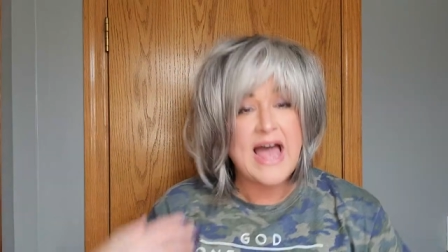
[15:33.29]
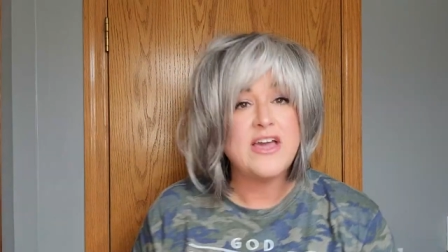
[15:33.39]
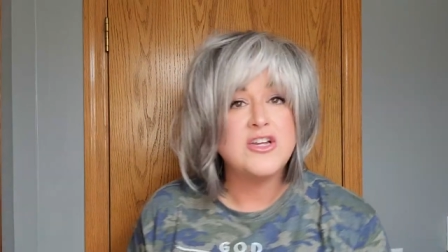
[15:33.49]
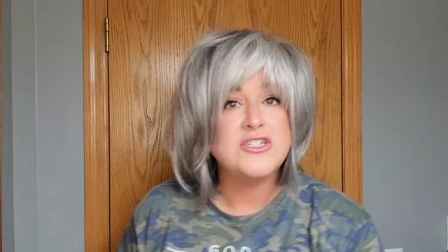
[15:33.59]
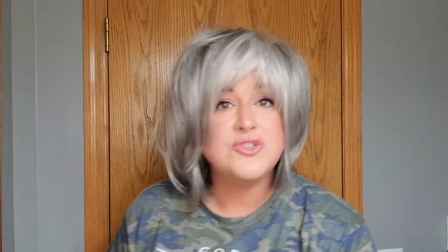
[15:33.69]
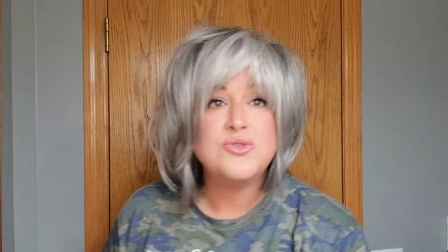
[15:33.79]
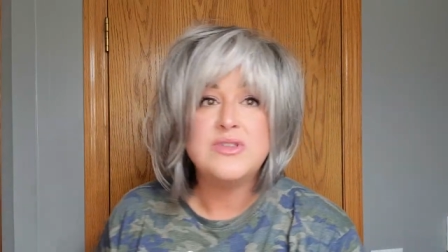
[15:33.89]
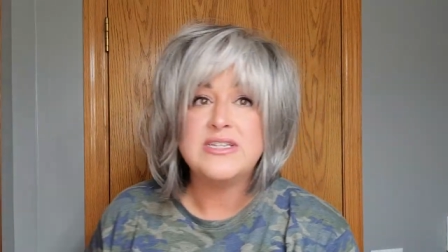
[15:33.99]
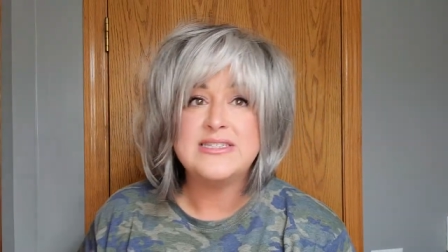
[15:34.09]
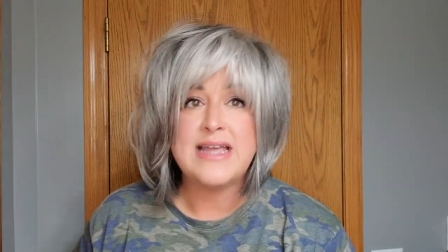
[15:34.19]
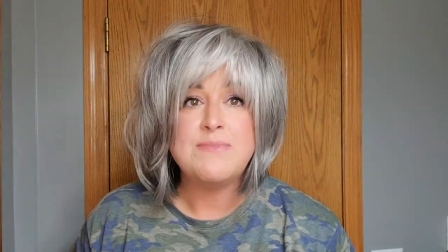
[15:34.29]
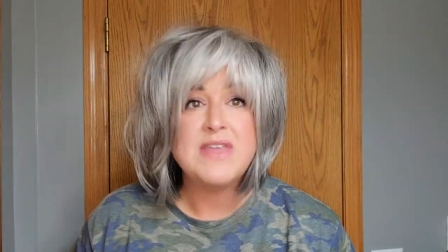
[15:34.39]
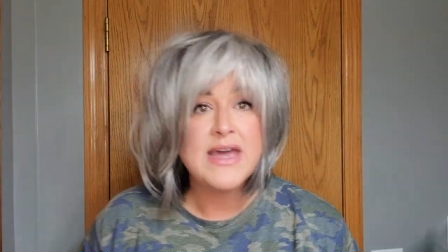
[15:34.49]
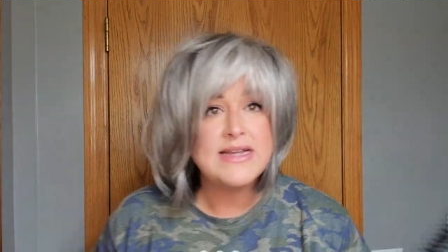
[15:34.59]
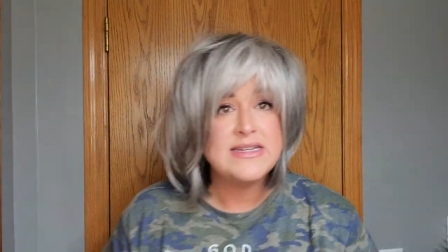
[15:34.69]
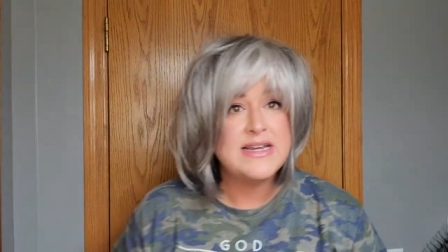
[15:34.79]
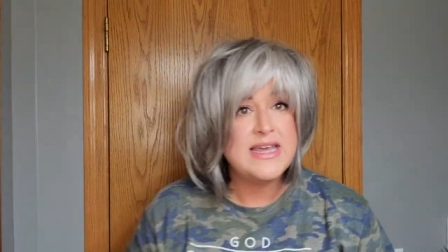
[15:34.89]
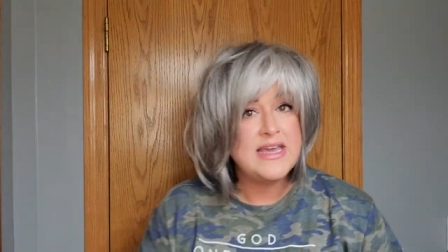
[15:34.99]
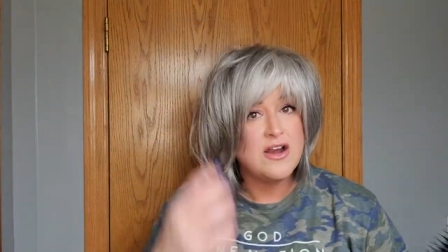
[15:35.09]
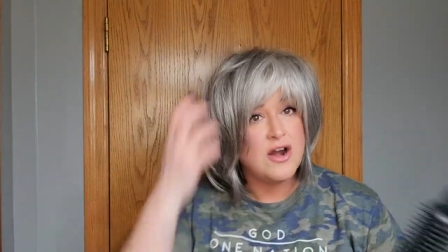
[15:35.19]
I could do the same thing I did
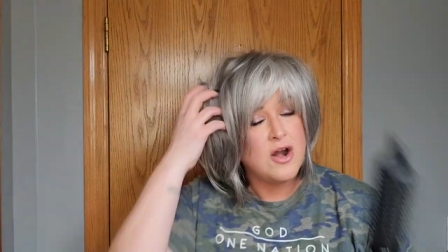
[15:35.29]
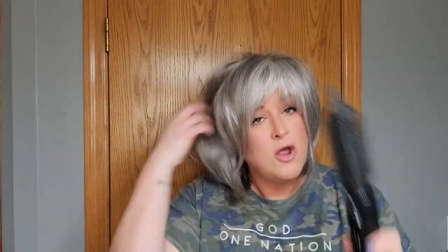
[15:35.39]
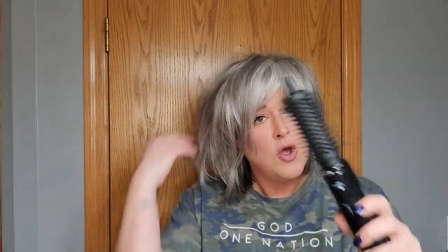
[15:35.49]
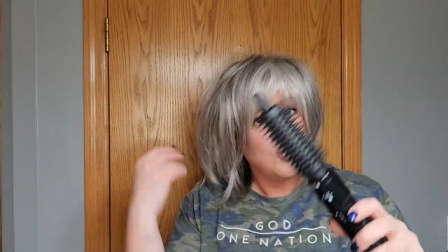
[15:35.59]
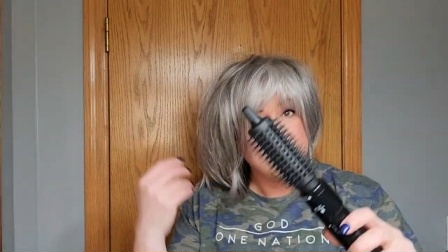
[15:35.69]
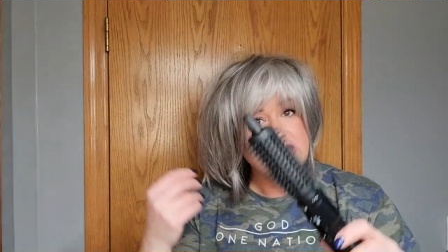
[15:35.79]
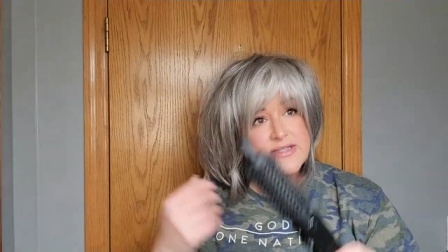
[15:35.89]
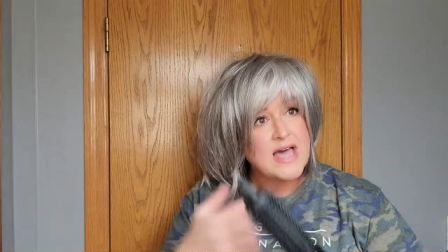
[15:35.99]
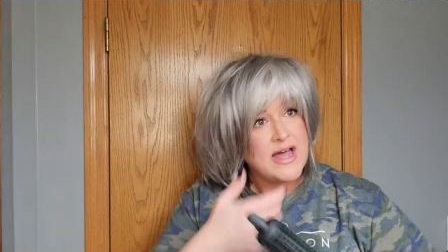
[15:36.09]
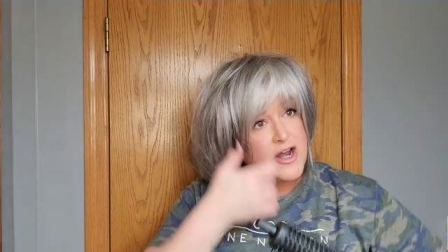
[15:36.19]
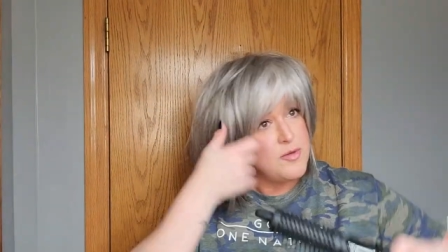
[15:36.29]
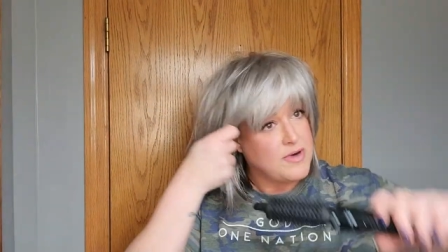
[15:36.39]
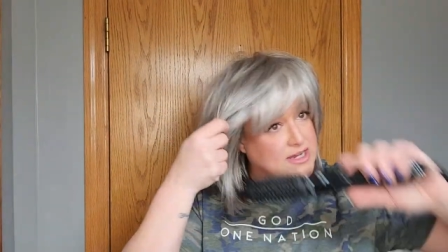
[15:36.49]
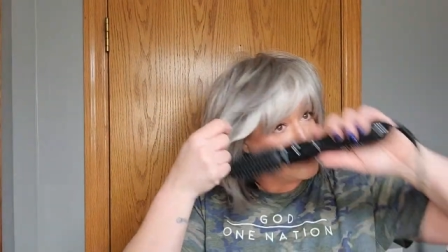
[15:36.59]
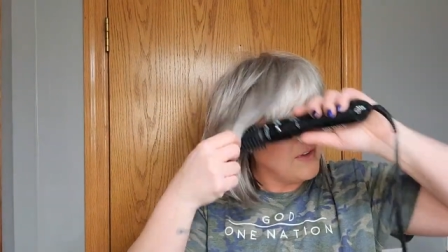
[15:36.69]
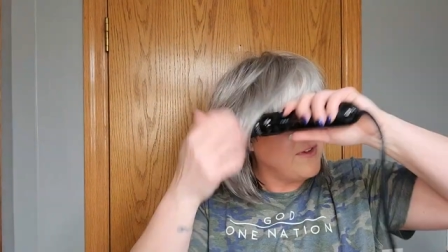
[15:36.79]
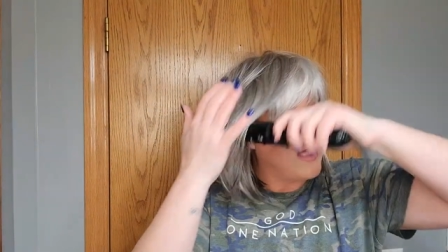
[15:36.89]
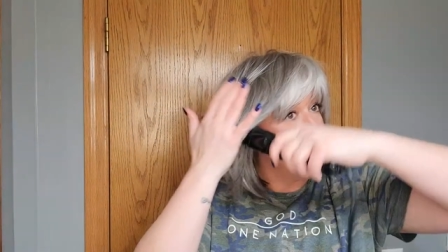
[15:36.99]
here with this hot air brush. If